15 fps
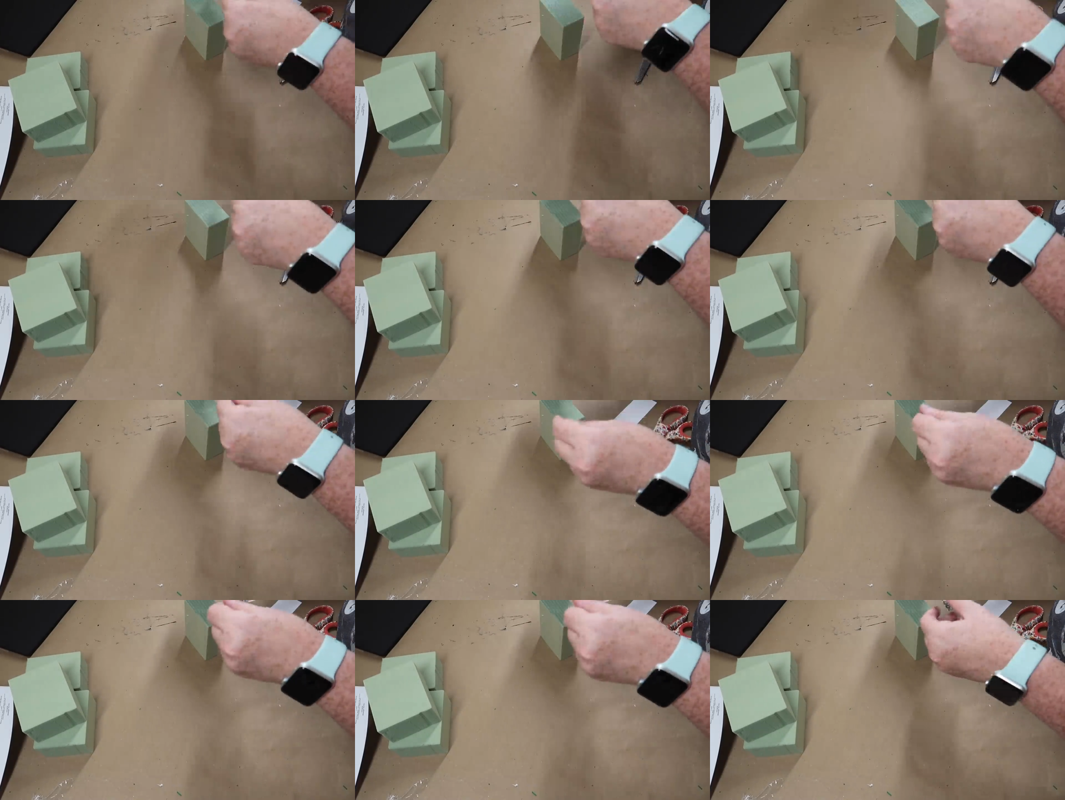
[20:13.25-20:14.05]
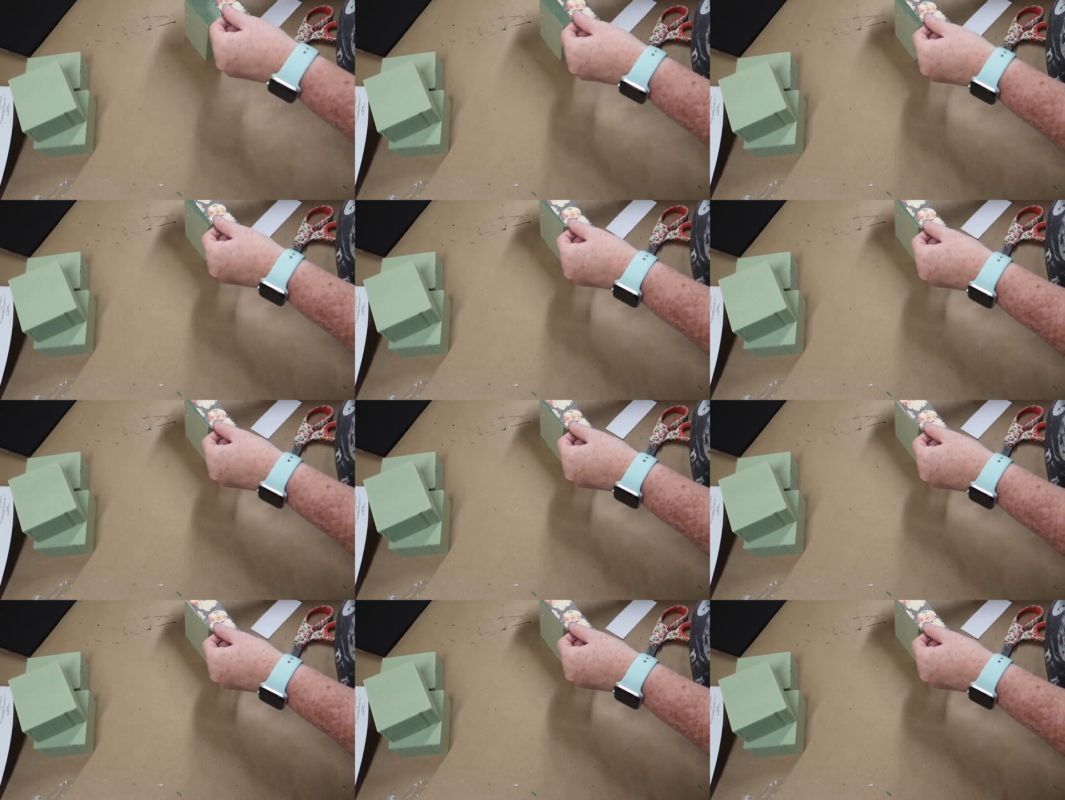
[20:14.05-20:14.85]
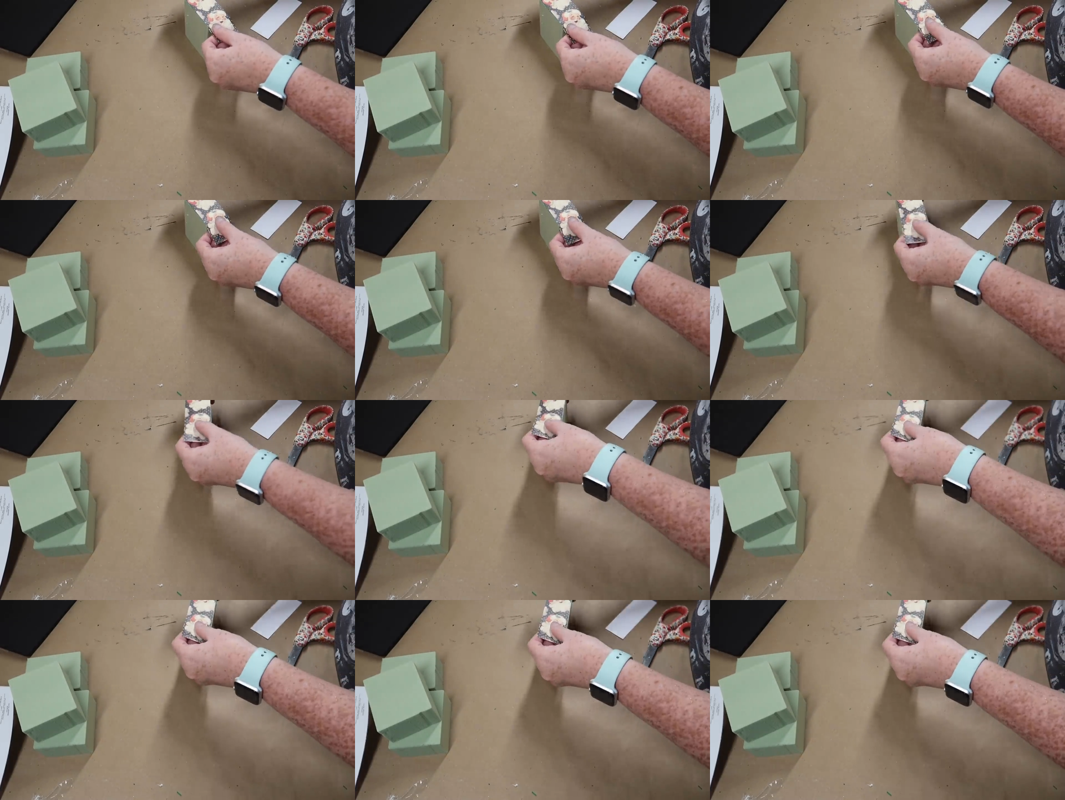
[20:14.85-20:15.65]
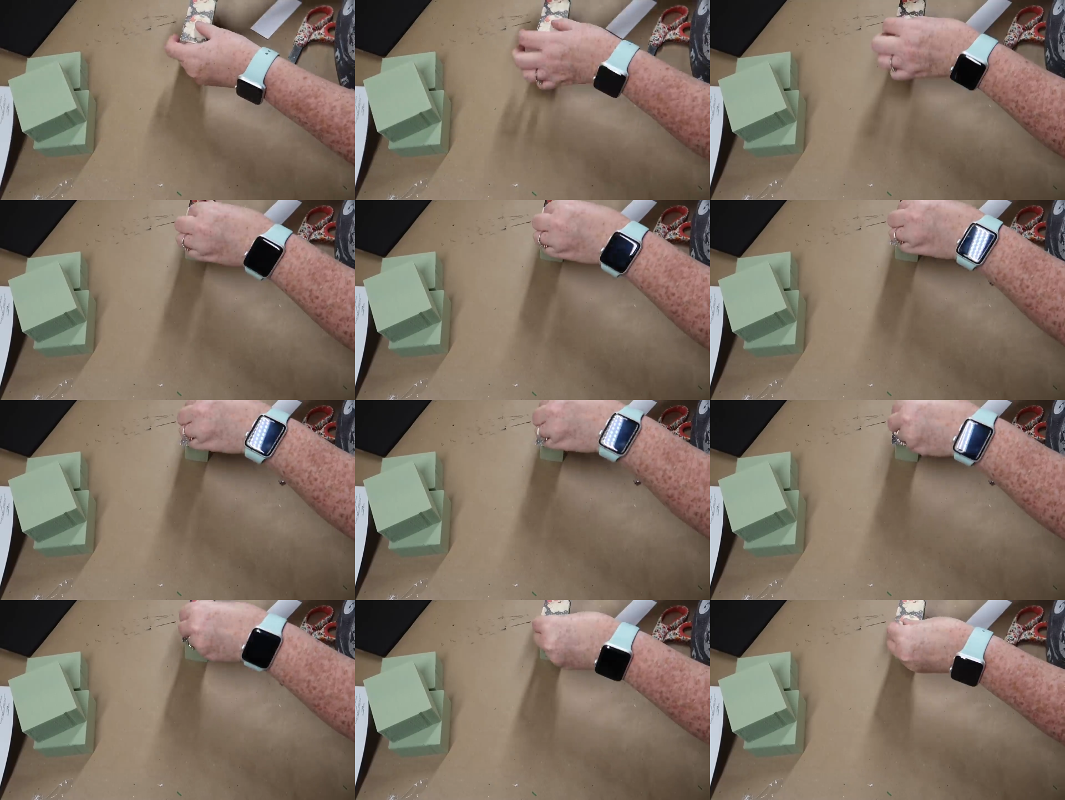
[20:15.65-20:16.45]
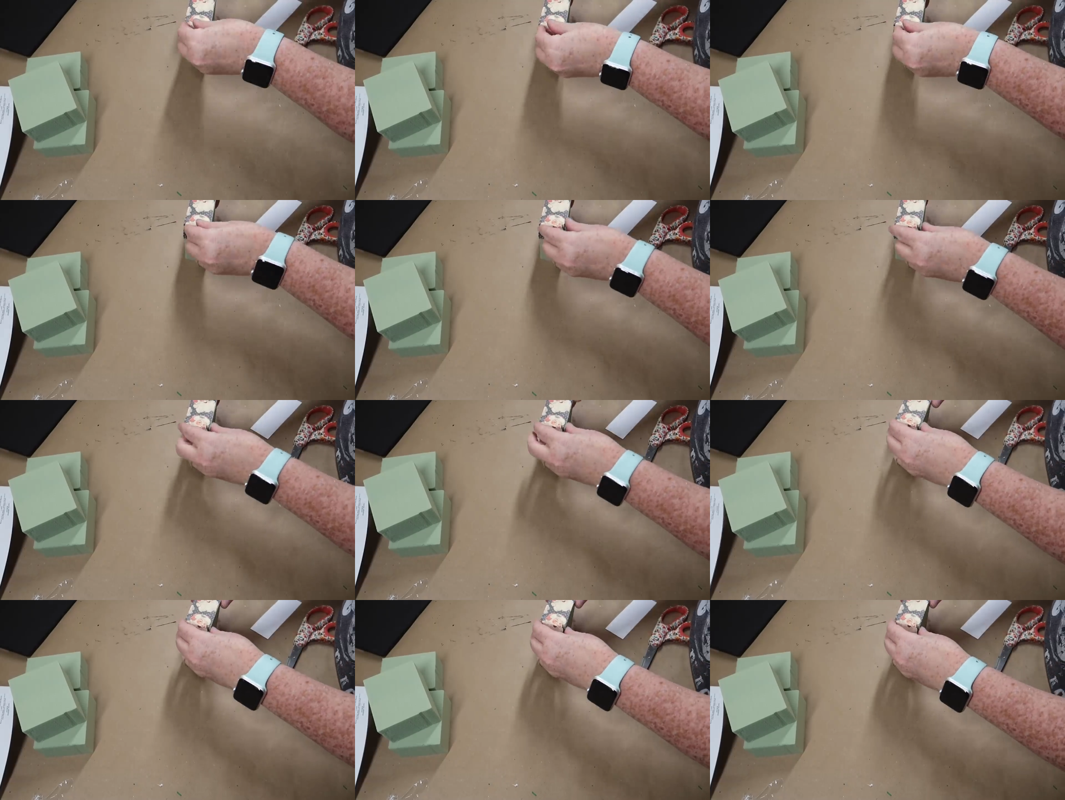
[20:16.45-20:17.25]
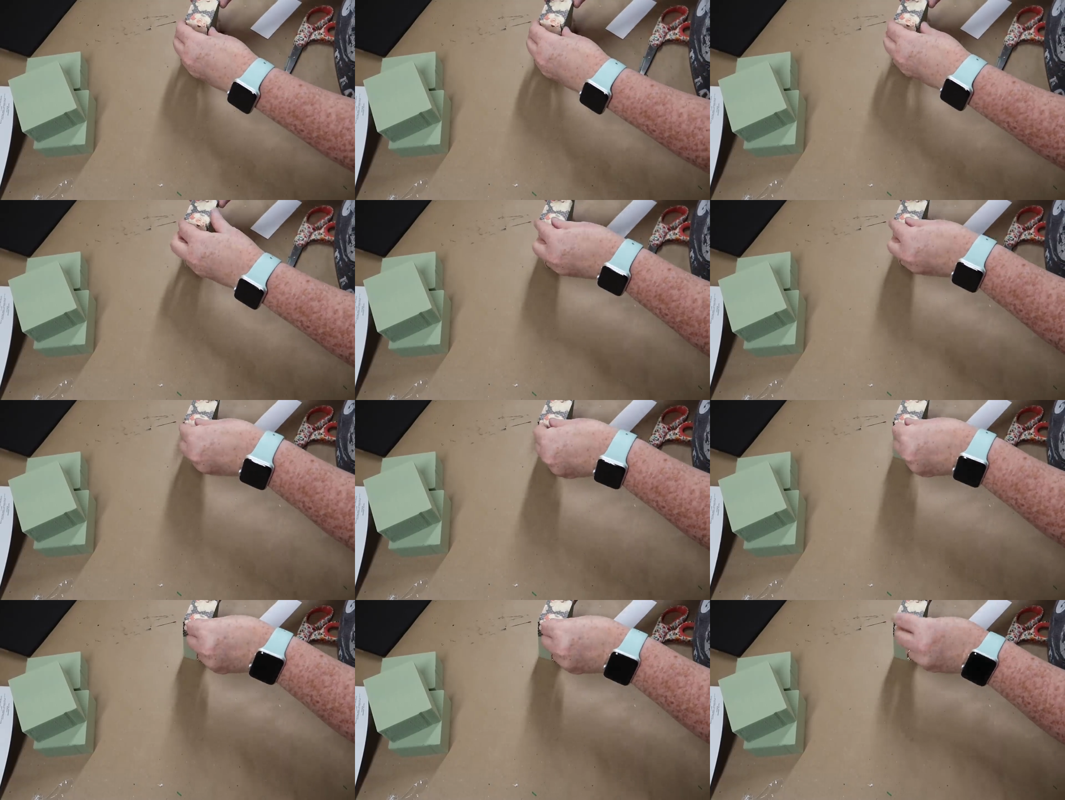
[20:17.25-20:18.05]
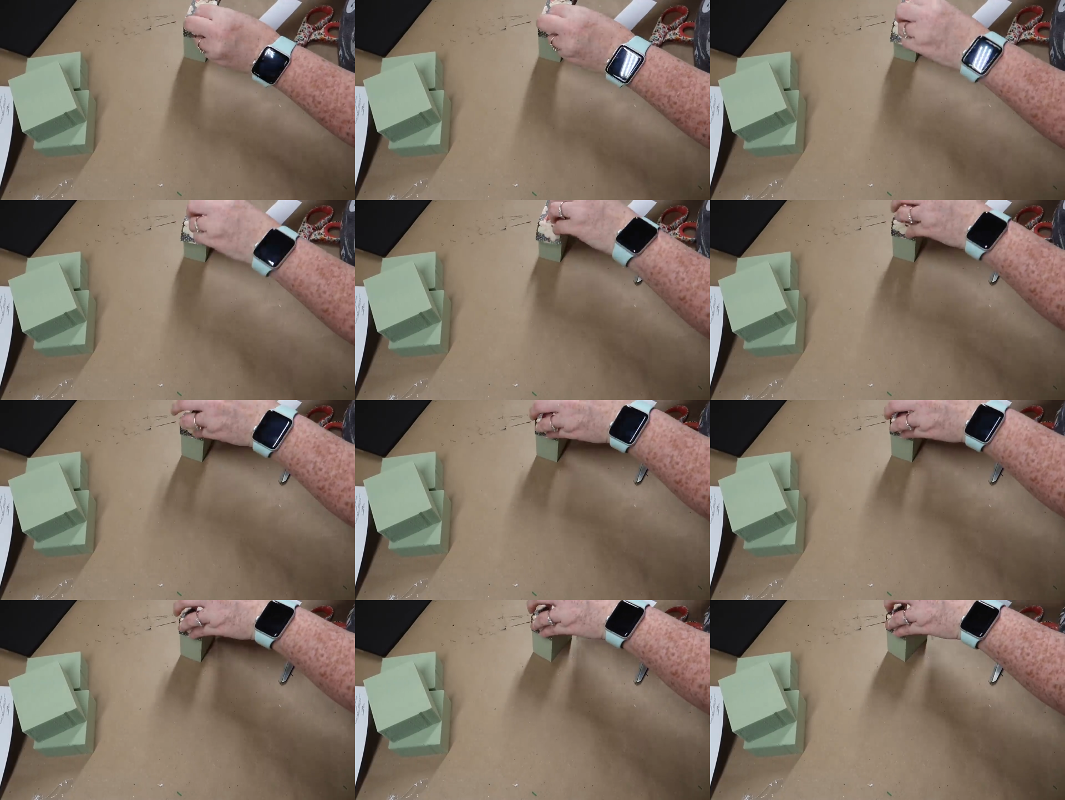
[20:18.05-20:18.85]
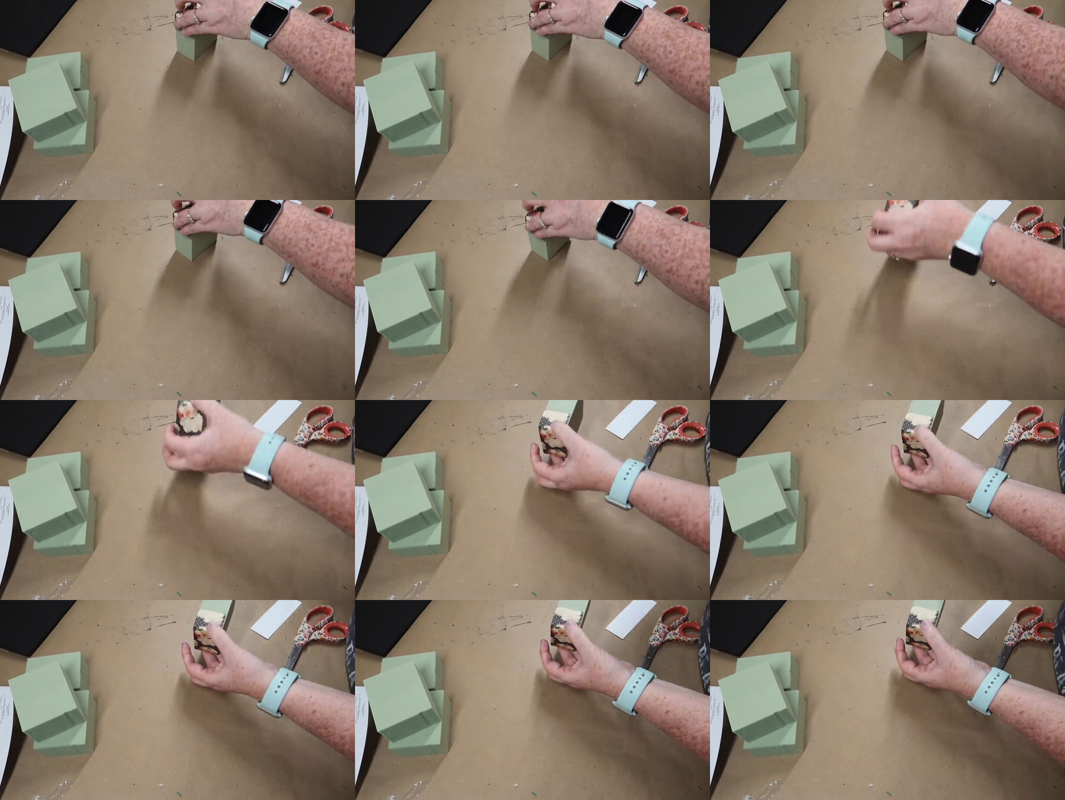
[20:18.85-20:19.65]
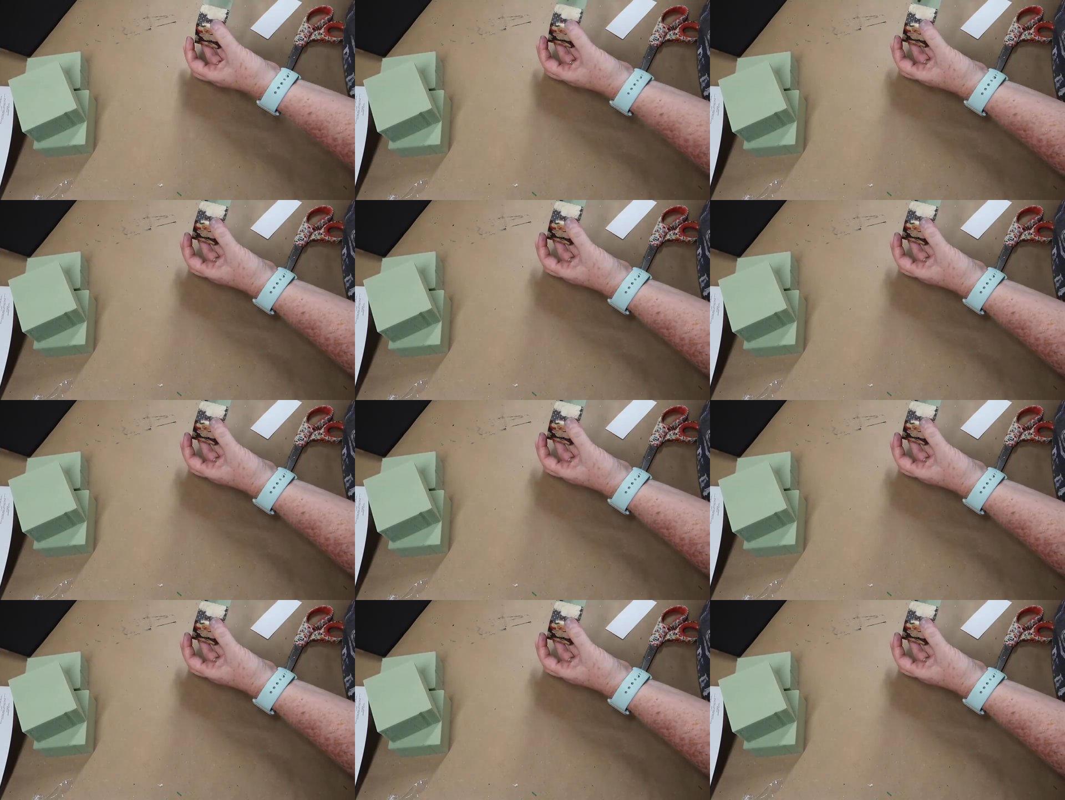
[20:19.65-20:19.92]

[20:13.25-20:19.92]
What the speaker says: [unreadable: no face in view]